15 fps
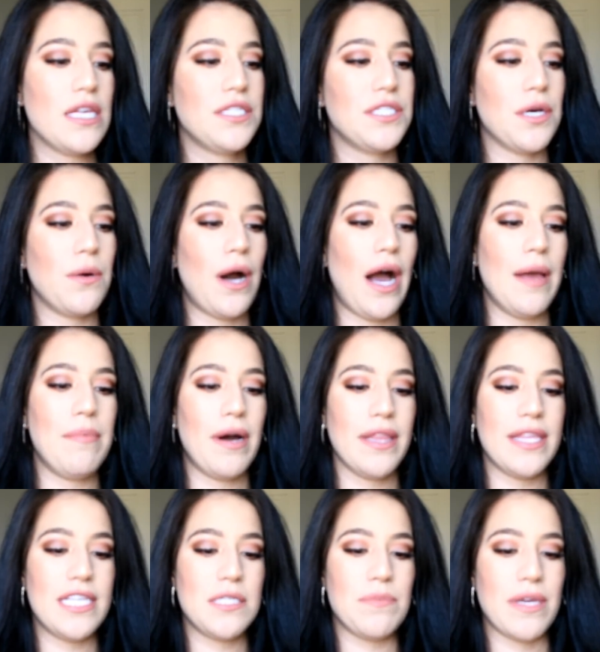So I
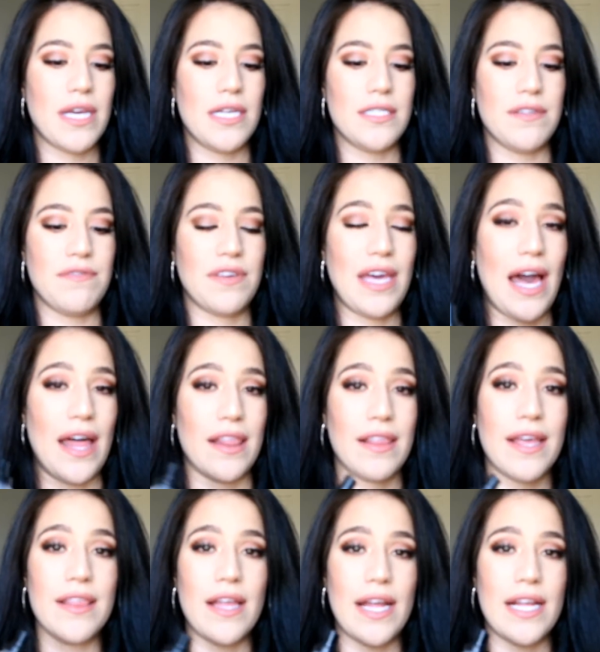bought this because of
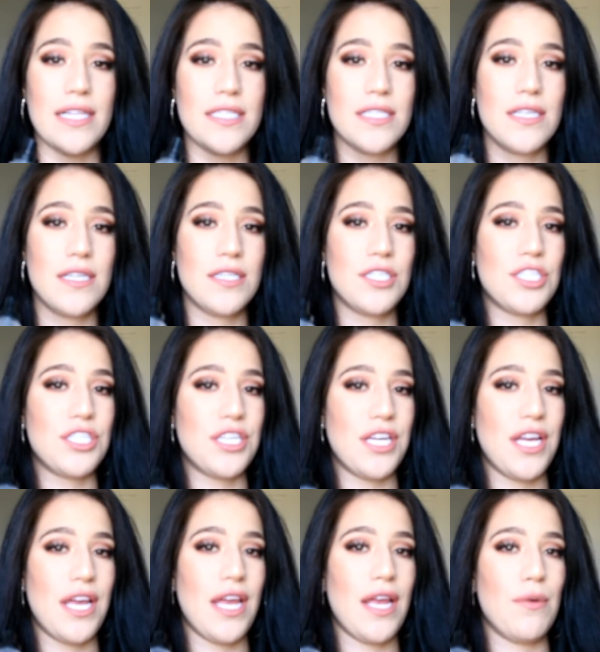Kathleen Lights.
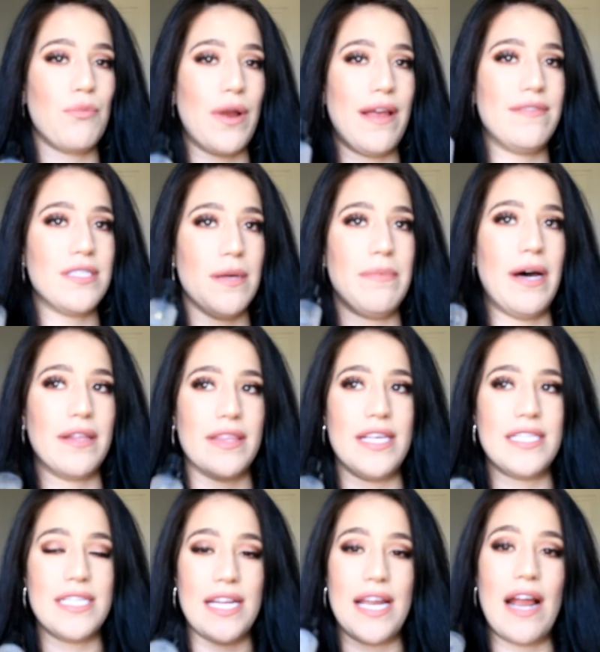She raves about
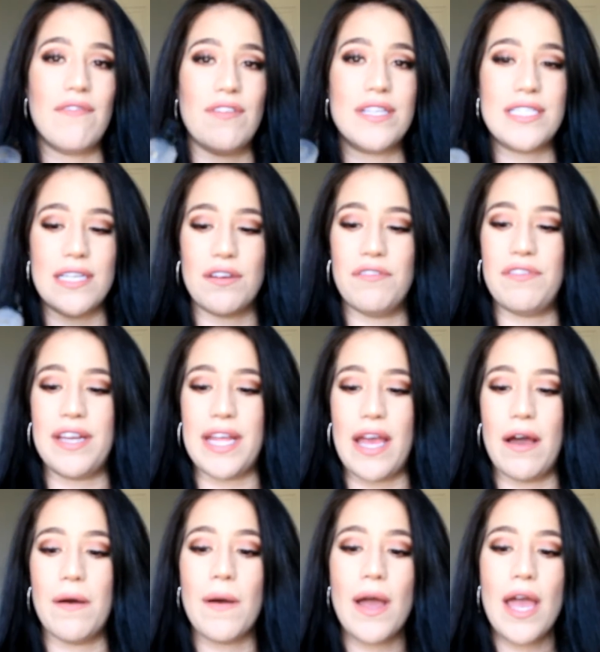this in every single
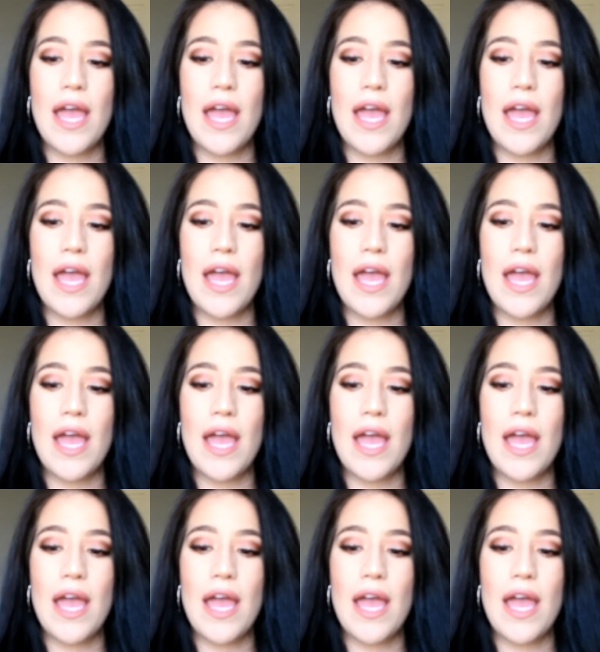video.